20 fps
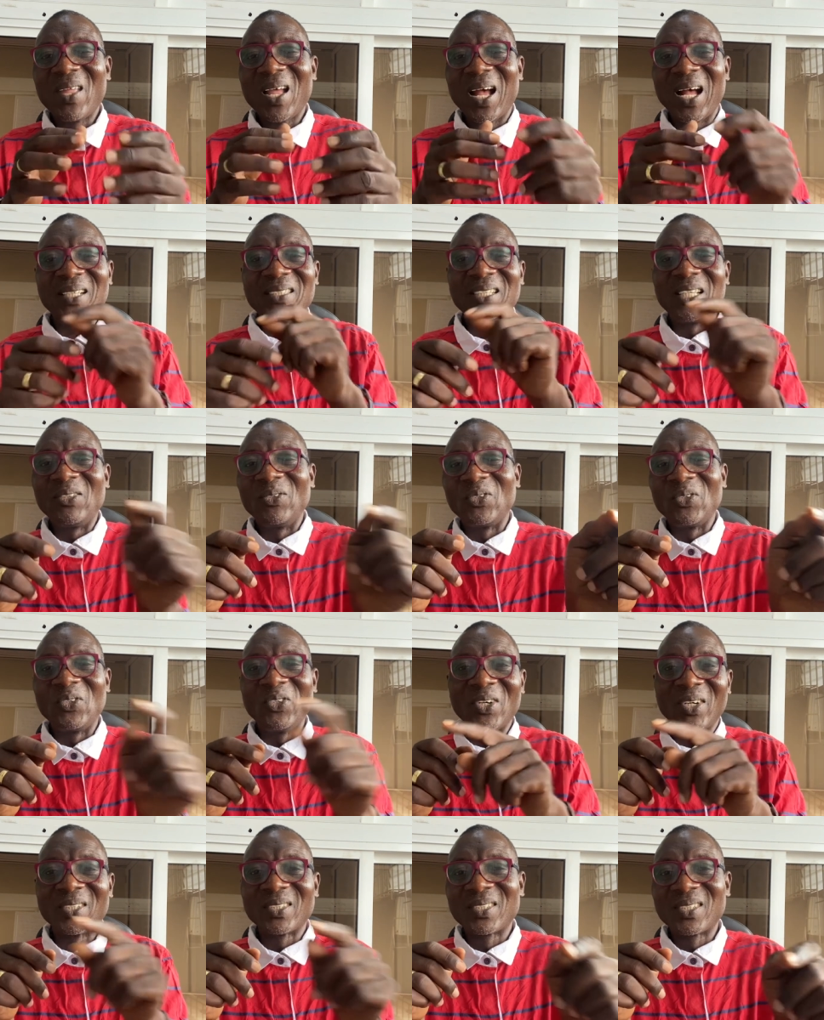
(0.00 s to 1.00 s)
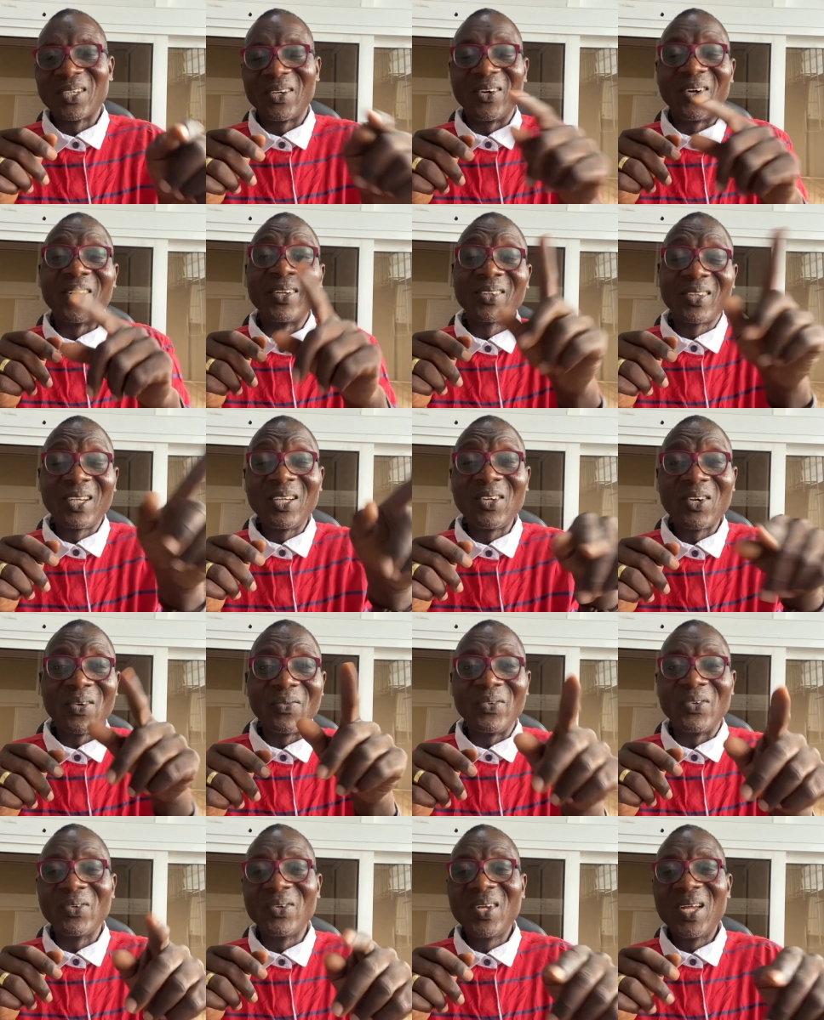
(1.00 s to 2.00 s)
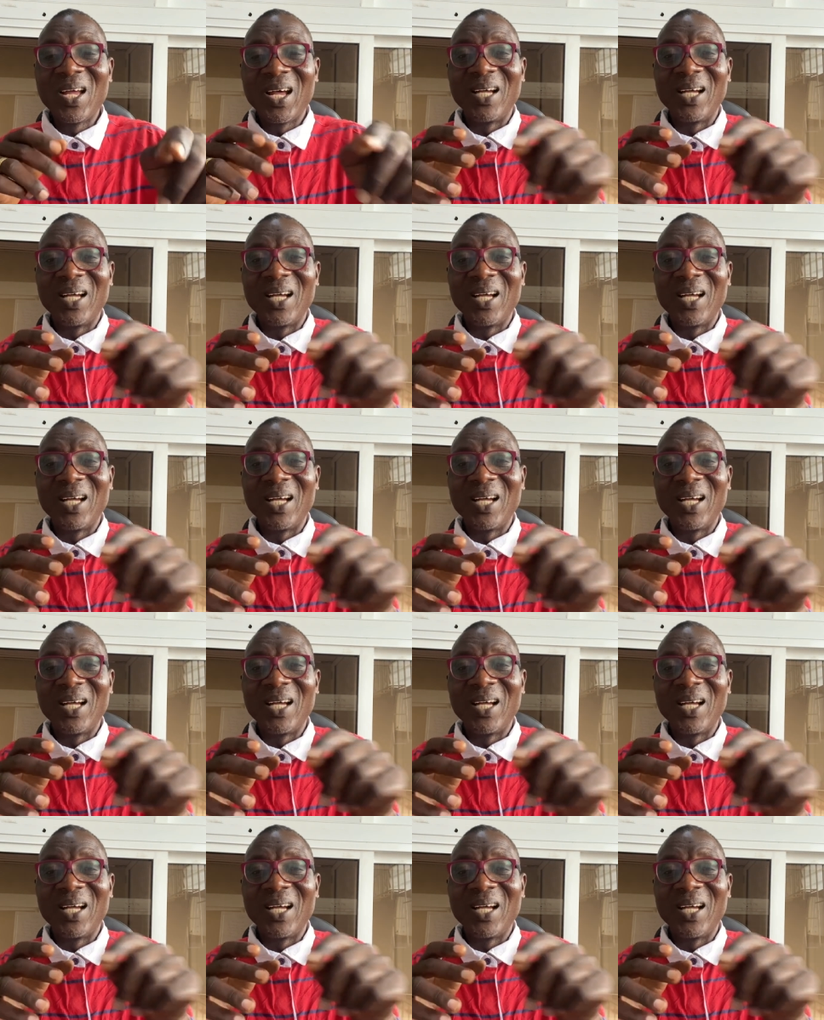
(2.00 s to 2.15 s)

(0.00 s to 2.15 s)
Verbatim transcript: and say you should just, or three of you,